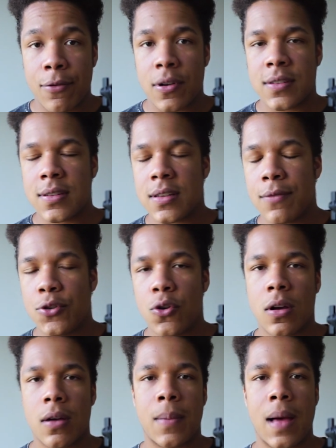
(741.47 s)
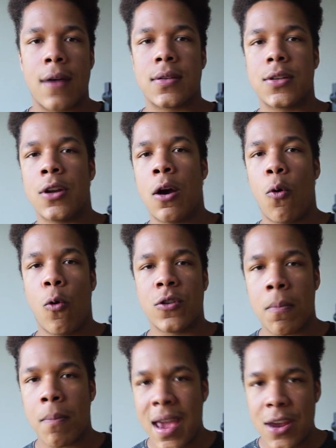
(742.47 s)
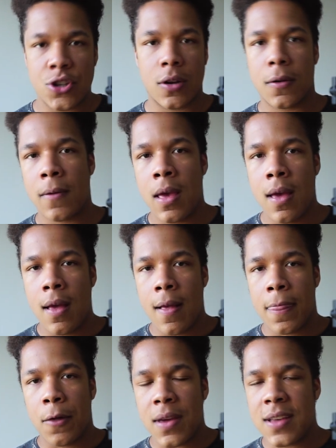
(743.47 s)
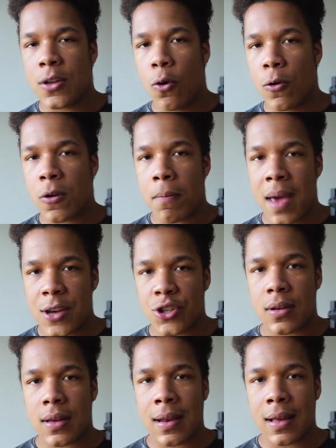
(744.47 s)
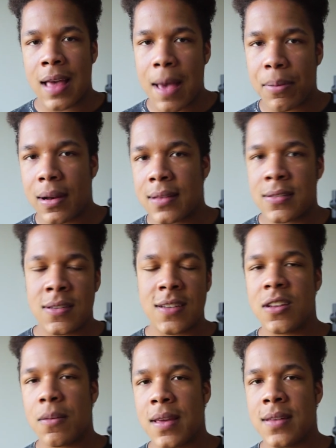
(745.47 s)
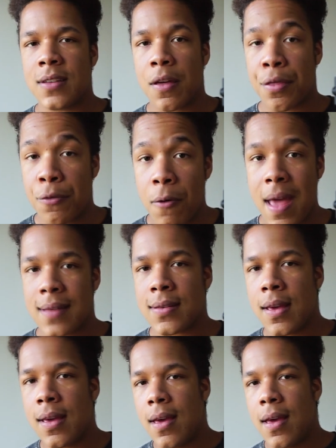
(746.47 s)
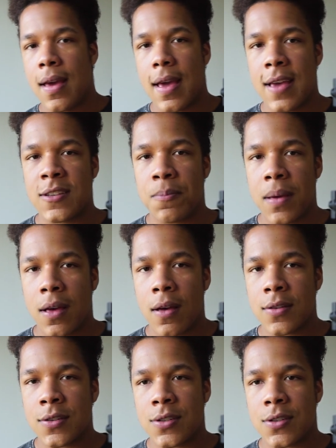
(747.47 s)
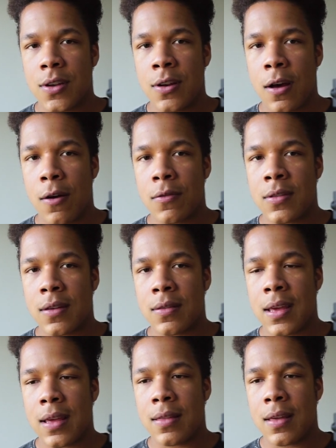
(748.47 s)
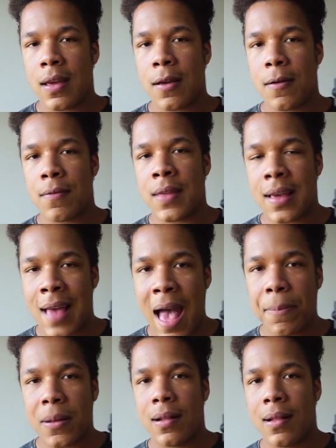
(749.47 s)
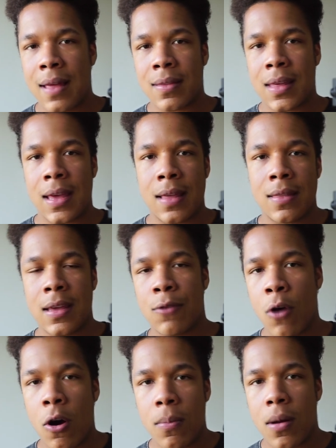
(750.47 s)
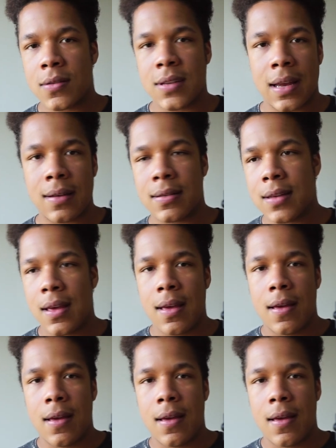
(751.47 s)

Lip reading: For instance, if you talk about, automation, the reason automation in a capitalist system is a threat is because, the capital and the robots and